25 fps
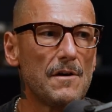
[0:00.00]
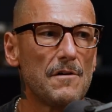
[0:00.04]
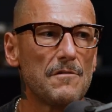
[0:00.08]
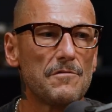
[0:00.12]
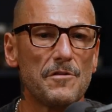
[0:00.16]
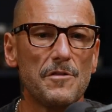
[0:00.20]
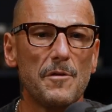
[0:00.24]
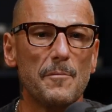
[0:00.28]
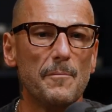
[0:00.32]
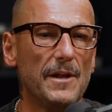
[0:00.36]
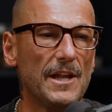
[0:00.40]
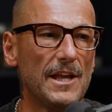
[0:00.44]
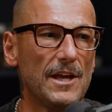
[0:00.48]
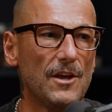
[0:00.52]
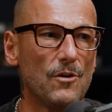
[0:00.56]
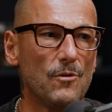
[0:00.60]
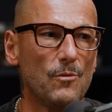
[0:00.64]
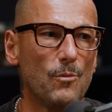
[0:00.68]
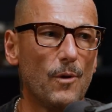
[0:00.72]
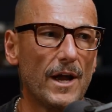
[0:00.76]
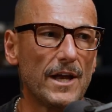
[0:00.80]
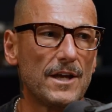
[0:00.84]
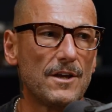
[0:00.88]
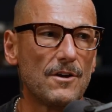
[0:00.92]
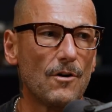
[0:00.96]
from the minute
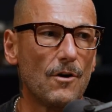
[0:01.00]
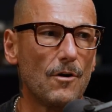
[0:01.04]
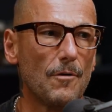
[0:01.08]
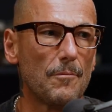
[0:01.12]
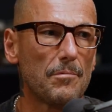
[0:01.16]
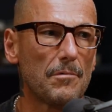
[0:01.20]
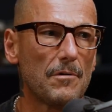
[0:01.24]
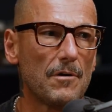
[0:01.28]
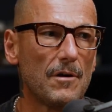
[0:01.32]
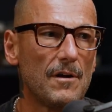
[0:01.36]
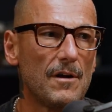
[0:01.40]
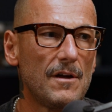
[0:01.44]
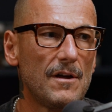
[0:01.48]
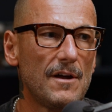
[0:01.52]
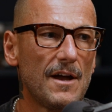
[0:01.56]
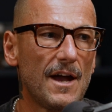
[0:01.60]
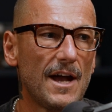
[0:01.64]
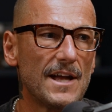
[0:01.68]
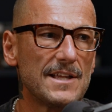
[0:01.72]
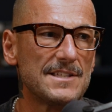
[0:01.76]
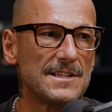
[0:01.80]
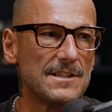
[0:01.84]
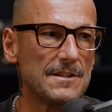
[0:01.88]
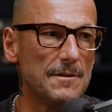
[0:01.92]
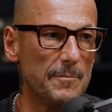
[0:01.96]
you wake up
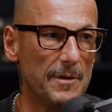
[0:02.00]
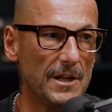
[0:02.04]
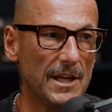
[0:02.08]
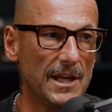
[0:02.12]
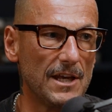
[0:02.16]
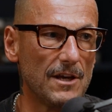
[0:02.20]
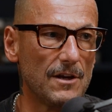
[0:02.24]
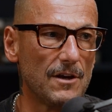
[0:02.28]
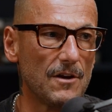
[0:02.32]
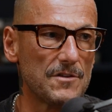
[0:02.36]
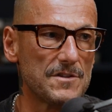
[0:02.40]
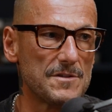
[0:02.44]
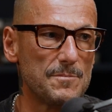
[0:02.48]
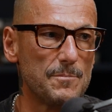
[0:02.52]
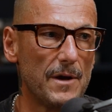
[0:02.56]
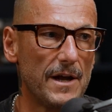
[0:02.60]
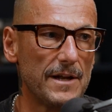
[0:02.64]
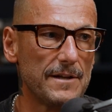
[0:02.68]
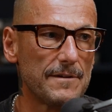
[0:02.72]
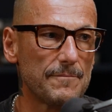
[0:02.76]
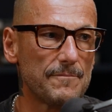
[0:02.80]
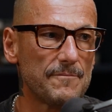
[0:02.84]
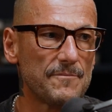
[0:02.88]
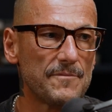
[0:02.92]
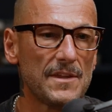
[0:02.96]
until the minute you go to
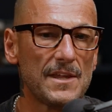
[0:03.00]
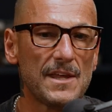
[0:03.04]
bed.